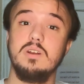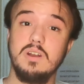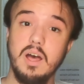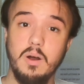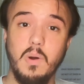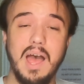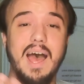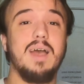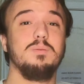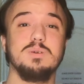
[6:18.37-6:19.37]
No,
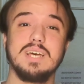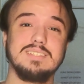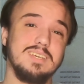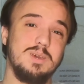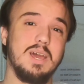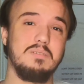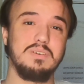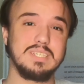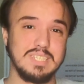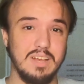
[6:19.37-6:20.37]
I will not tell you how to
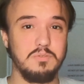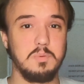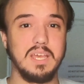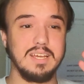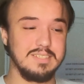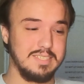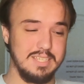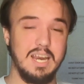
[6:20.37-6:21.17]
fix stuff because